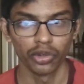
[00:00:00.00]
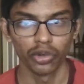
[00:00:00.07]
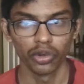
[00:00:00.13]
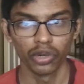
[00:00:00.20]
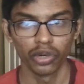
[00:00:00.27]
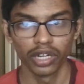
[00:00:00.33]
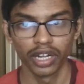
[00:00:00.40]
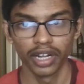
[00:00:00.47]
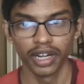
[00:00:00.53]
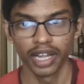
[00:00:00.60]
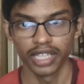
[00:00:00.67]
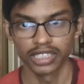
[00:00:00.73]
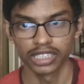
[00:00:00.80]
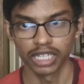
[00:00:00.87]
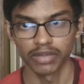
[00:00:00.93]
to
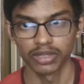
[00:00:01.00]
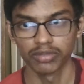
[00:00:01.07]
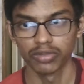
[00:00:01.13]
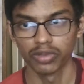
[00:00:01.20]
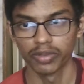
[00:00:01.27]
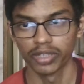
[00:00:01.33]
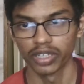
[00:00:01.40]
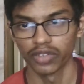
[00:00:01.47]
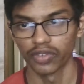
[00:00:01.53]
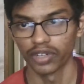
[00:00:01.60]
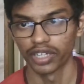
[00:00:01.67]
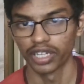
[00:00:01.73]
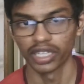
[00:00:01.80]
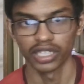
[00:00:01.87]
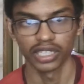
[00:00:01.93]
describe the movement of a
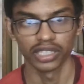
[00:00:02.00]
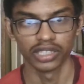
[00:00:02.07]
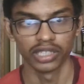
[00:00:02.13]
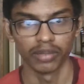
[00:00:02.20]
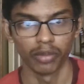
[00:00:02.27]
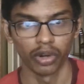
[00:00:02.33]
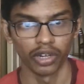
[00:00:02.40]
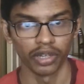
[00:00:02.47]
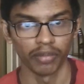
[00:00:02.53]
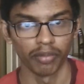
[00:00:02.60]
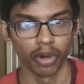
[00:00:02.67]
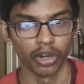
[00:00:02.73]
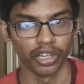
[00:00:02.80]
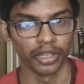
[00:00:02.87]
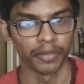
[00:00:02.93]
drug in the
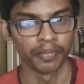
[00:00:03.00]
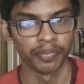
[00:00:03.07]
body.